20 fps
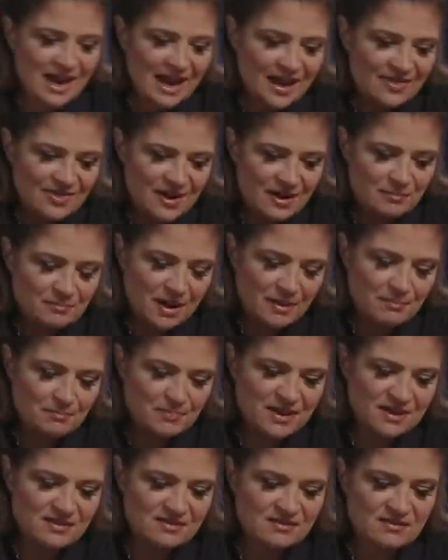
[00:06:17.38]
and then my
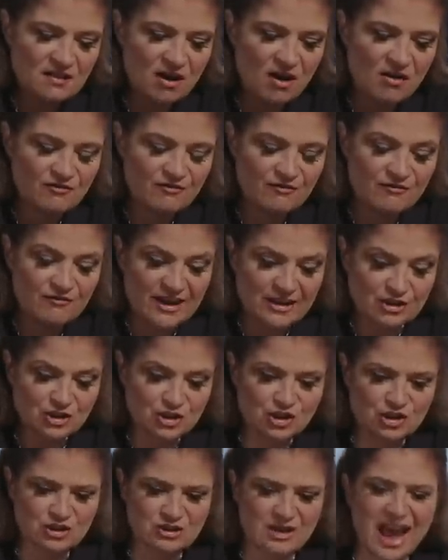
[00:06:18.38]
piece of
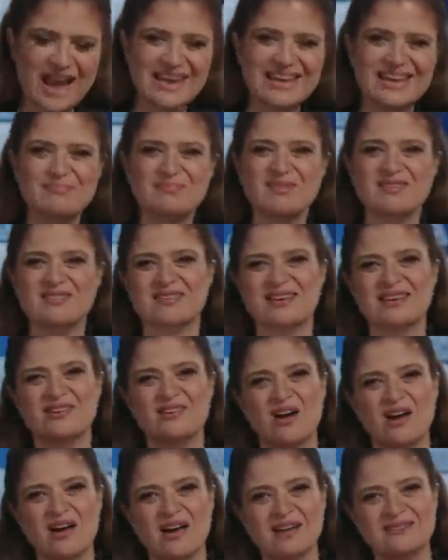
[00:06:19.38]
fish. I keep the skin
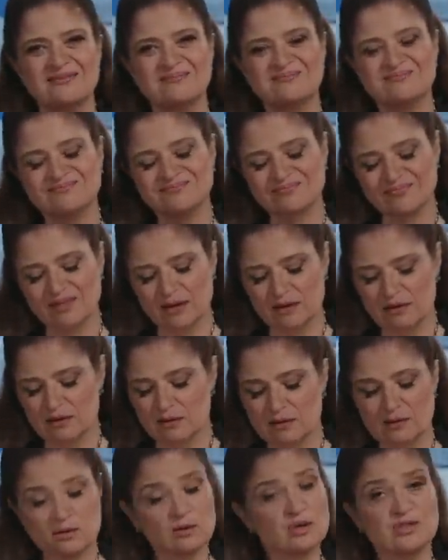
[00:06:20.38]
on.
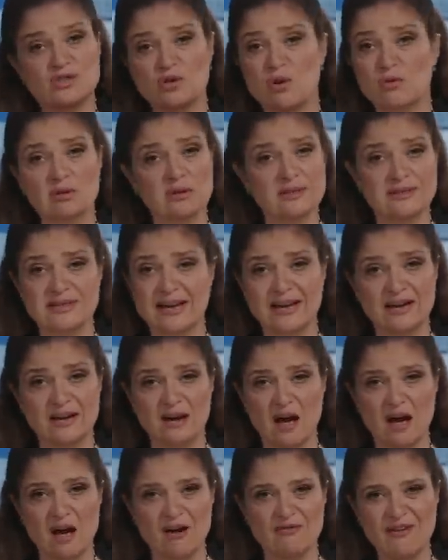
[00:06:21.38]
You could totally take it
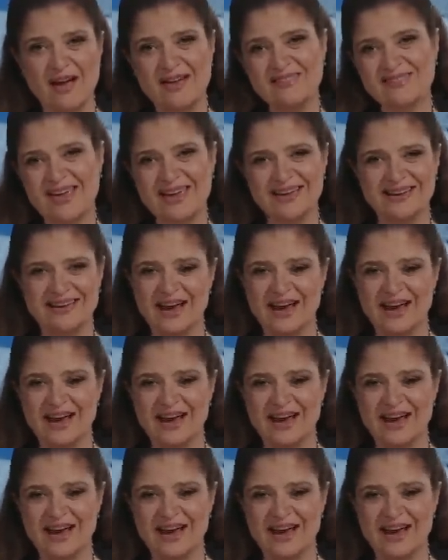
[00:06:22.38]
off. I like